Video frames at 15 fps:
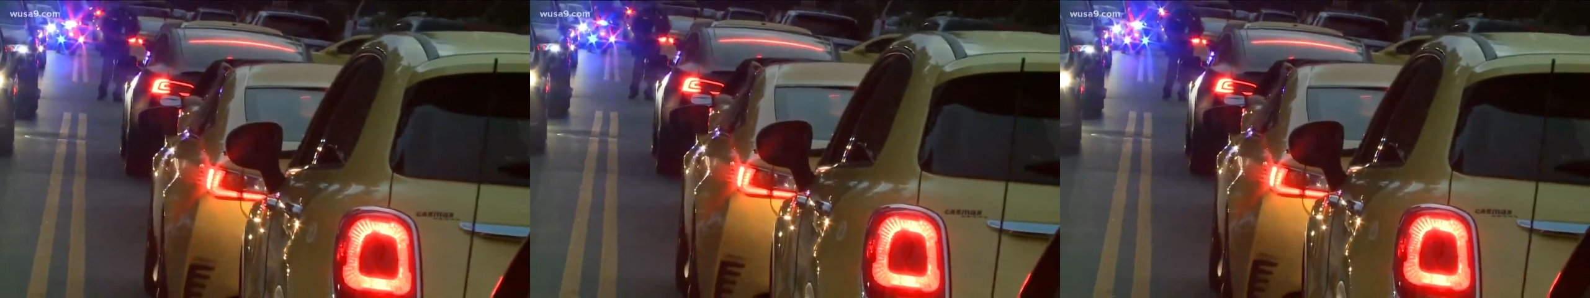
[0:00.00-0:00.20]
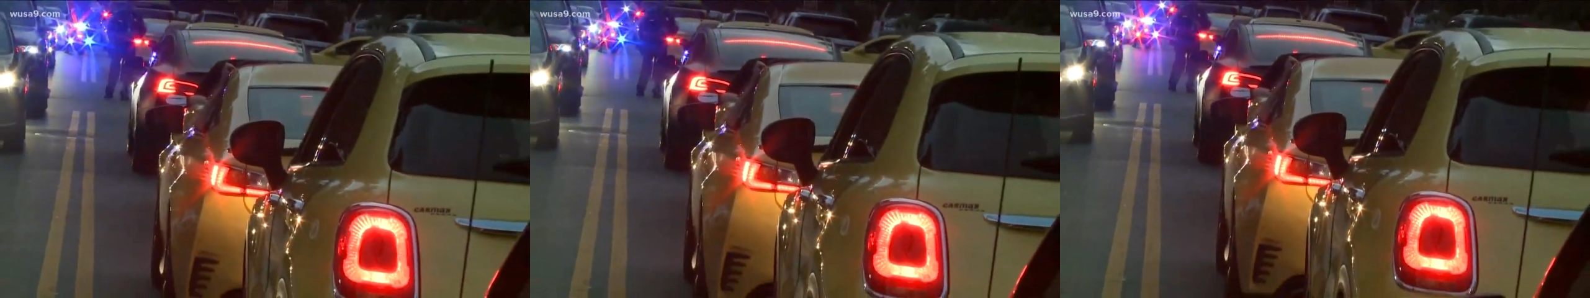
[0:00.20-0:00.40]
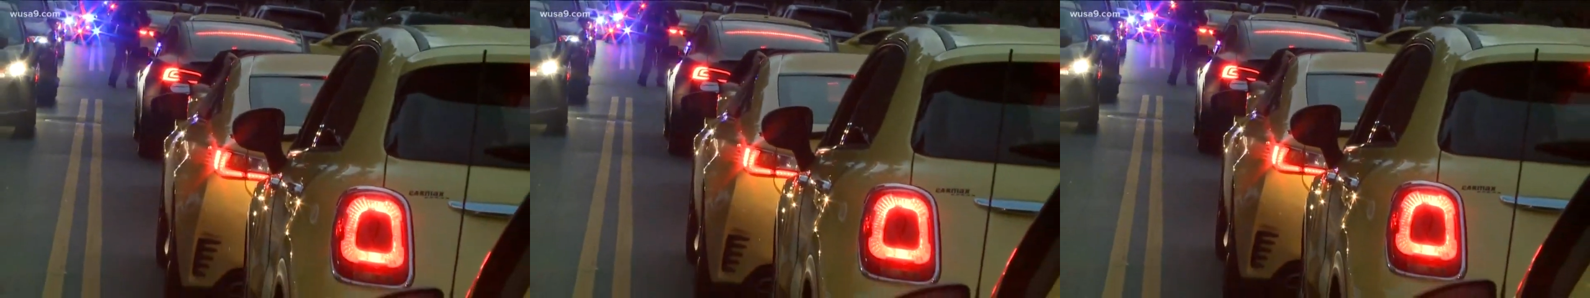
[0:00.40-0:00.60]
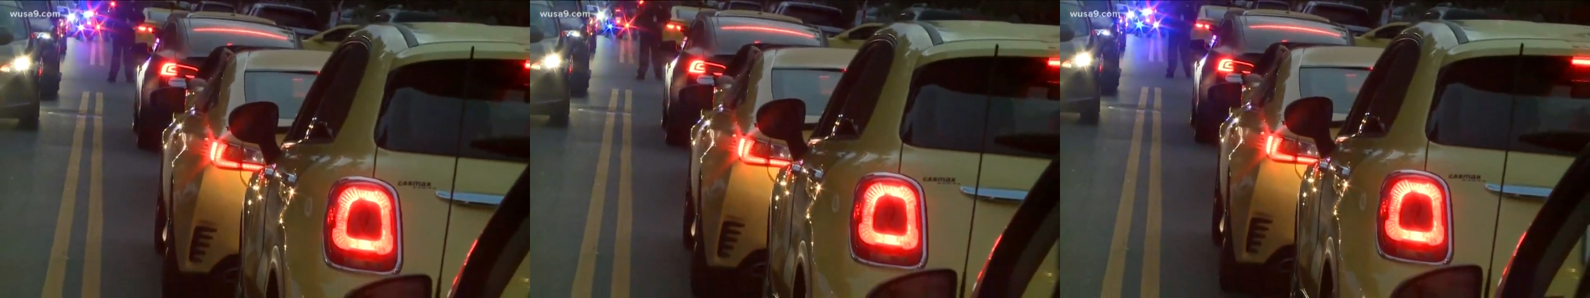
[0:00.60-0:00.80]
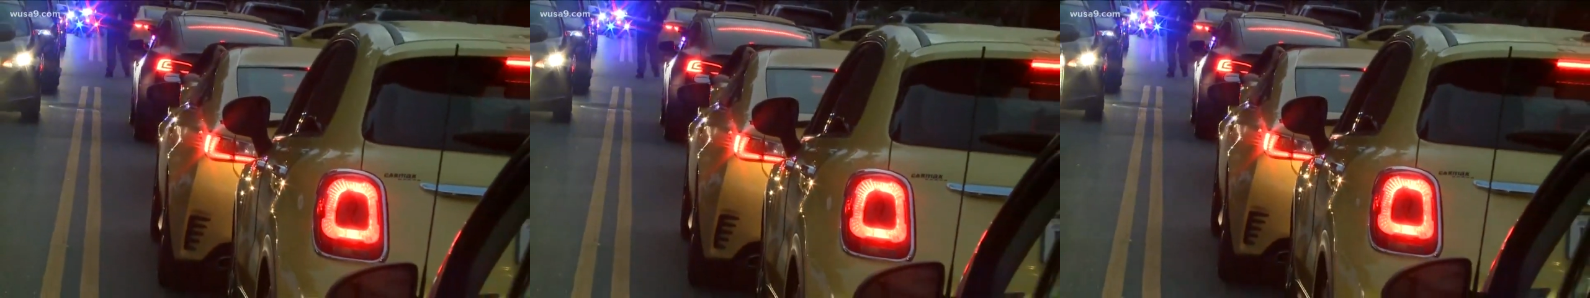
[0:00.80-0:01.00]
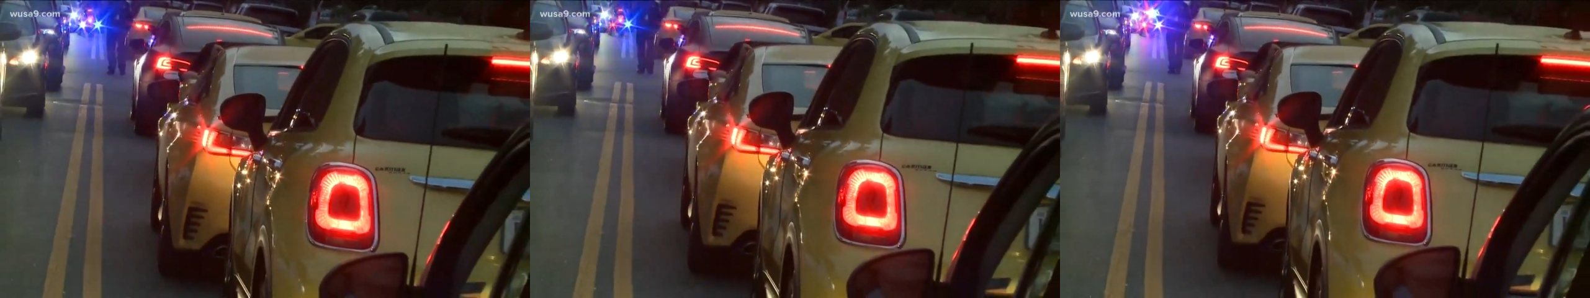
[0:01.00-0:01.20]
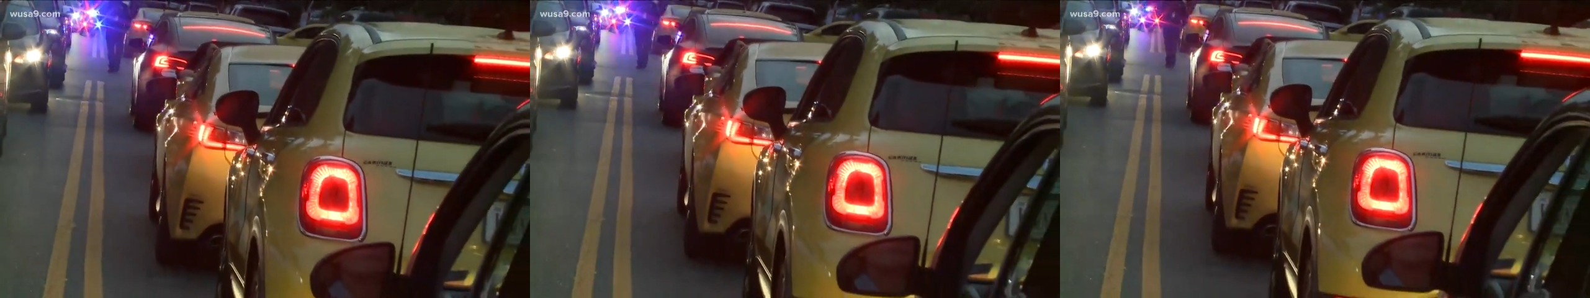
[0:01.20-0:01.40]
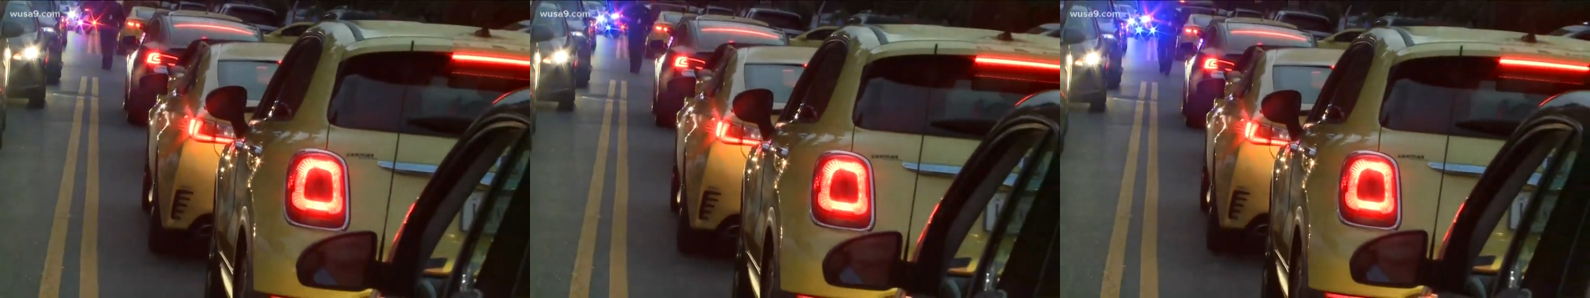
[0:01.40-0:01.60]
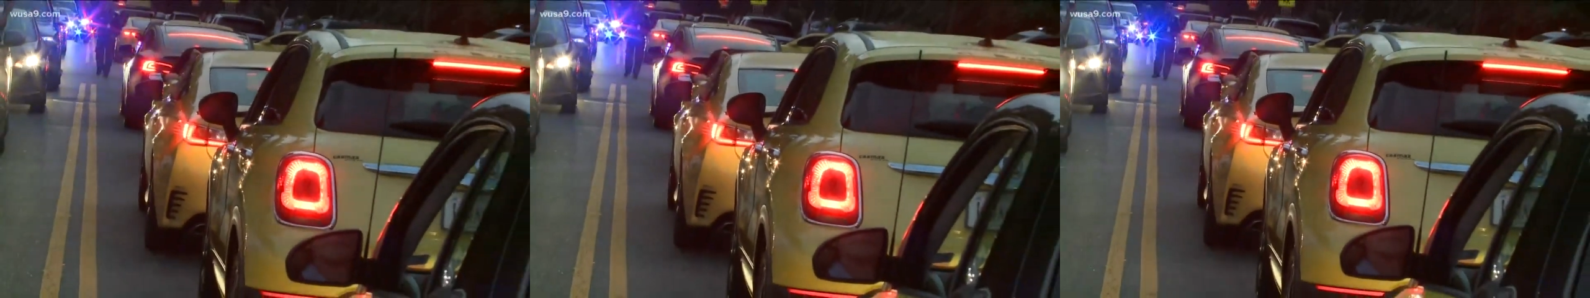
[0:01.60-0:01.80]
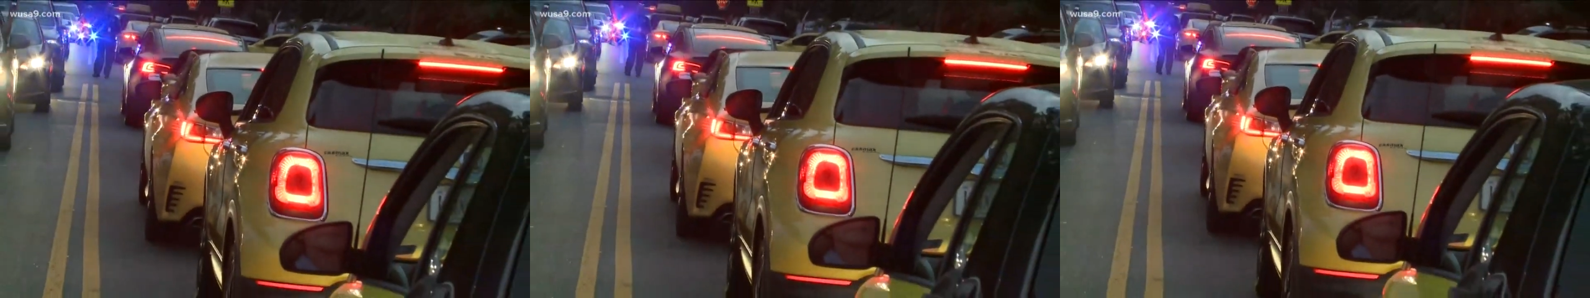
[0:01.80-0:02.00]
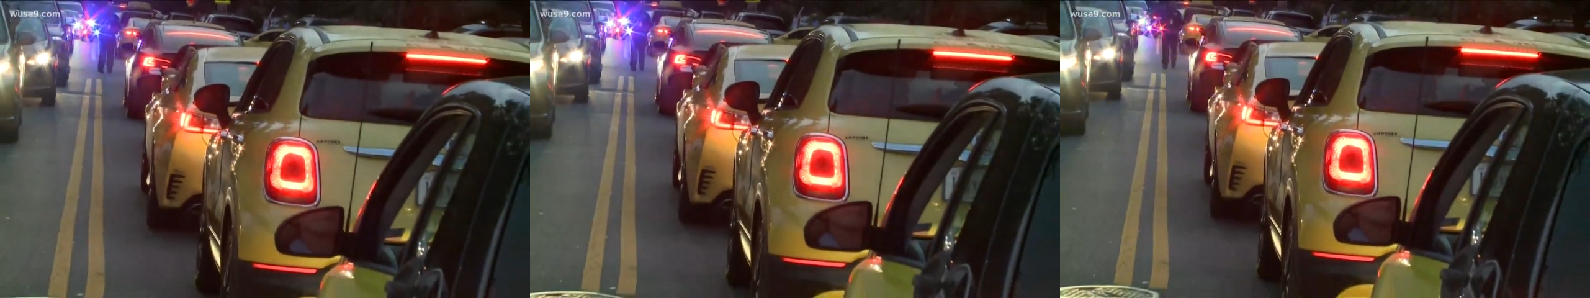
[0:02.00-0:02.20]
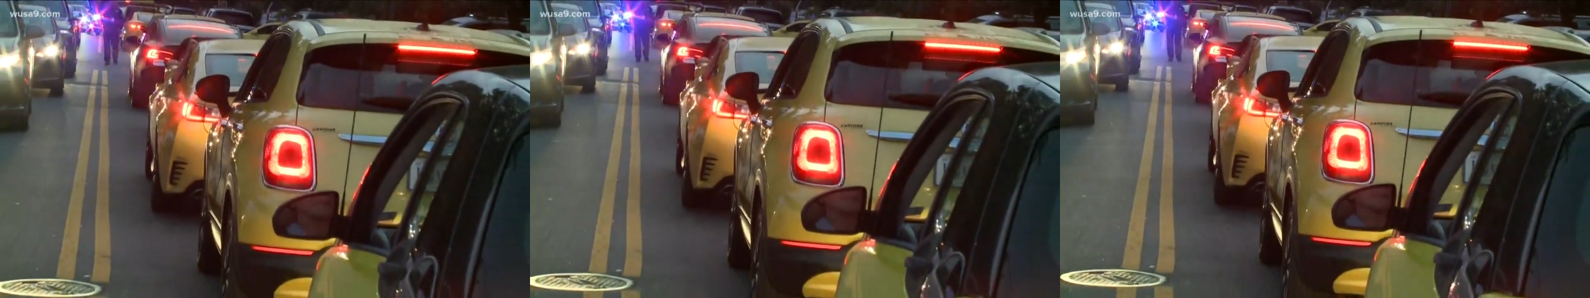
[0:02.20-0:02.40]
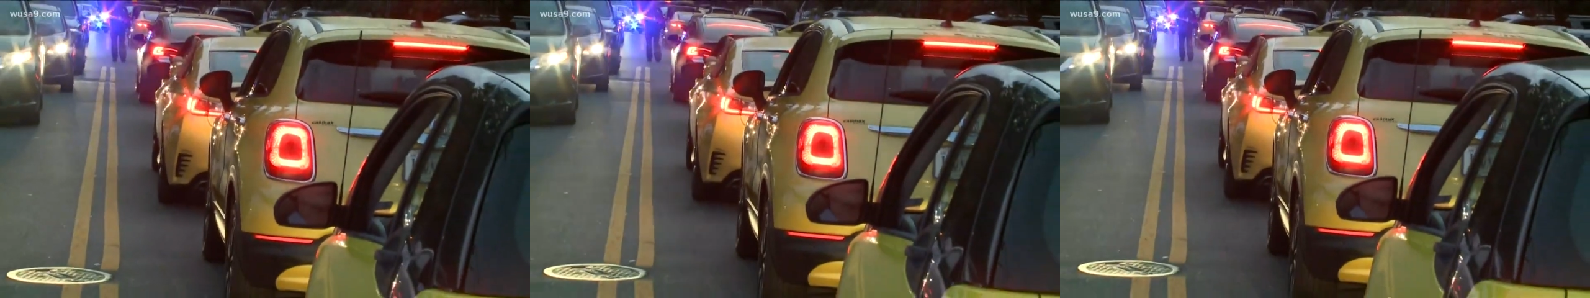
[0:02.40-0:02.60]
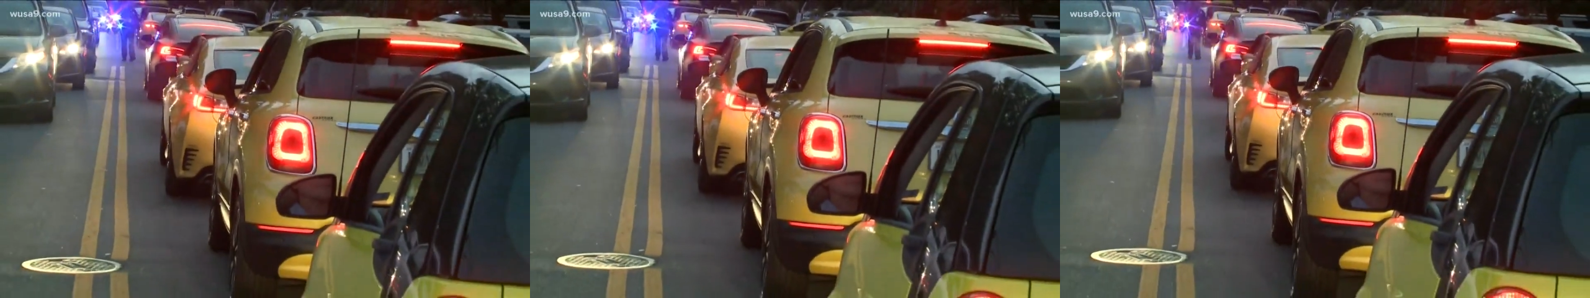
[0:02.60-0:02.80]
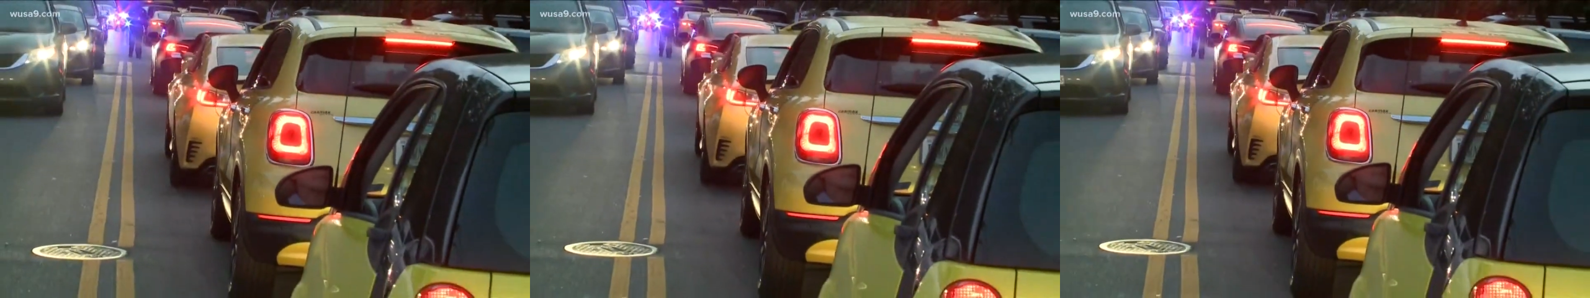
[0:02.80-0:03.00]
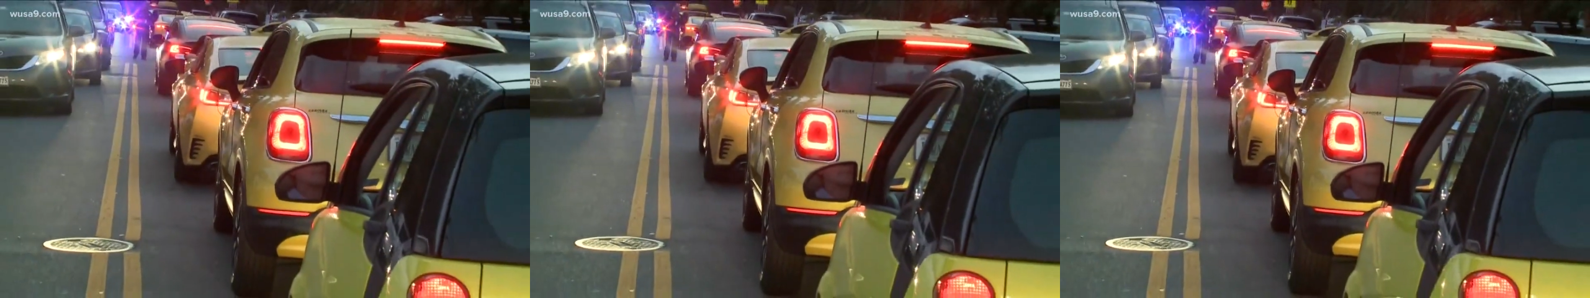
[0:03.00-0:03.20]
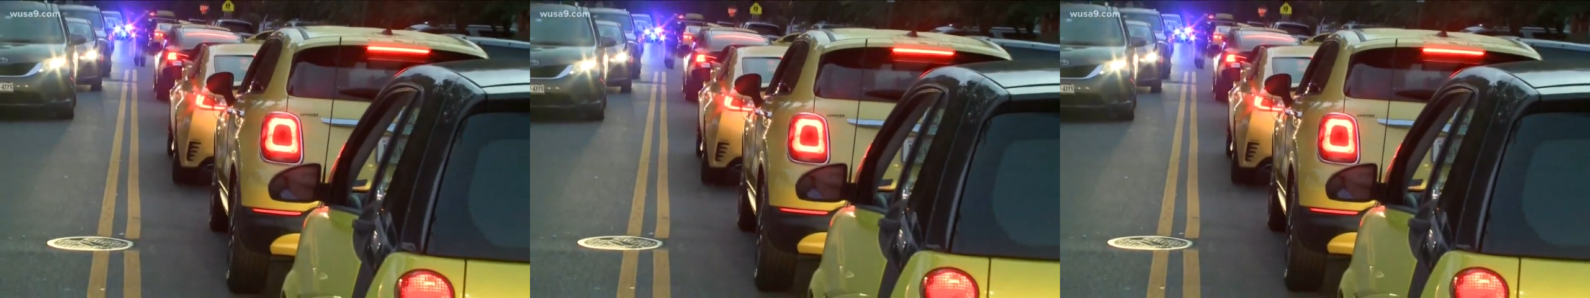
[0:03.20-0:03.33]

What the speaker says: (no speaker visible)